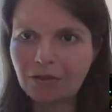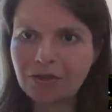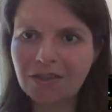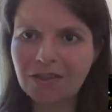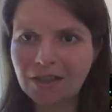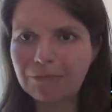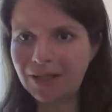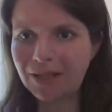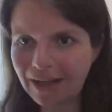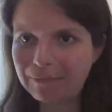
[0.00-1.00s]
and you see
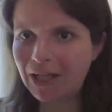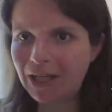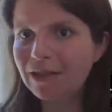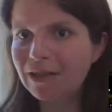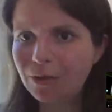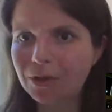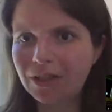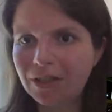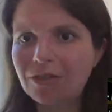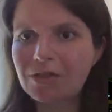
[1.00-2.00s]
that basically you would need